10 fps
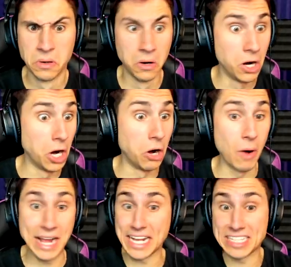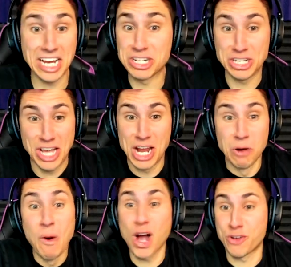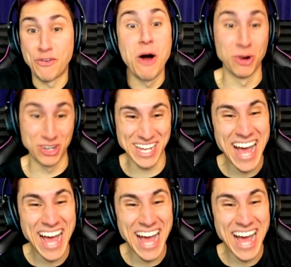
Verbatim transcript: Oh, I guess I just had to walk forward.